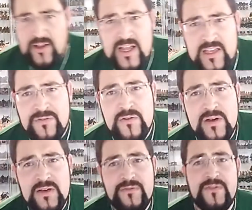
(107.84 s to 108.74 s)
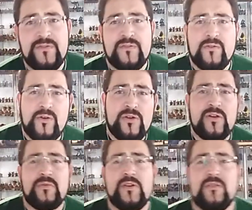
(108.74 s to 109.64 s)
I'm gonna give you a
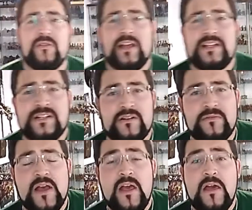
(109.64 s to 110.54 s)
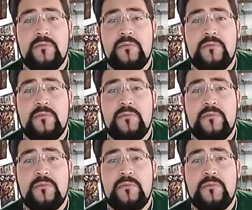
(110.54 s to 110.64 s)
quick view later on.